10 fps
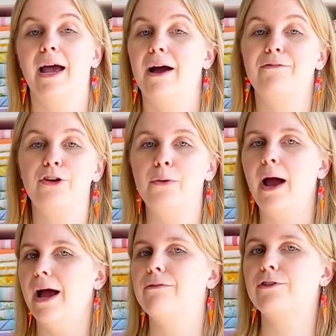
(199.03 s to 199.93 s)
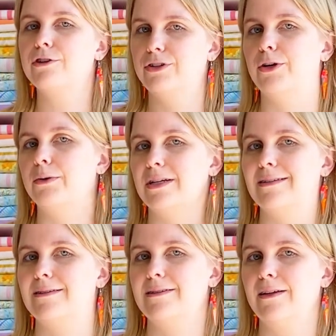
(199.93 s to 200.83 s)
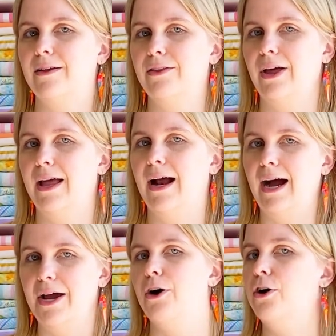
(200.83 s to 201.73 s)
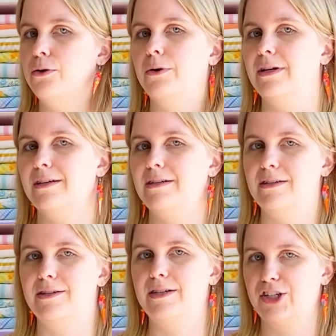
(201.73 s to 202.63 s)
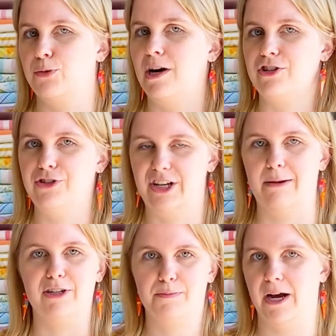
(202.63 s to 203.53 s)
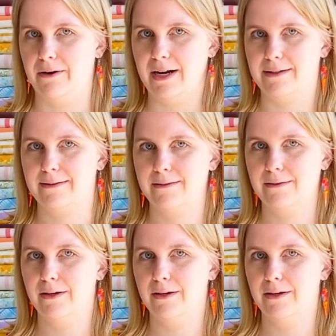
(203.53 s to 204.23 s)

have you ever noticed that I own dishwasher damaged Pyrex?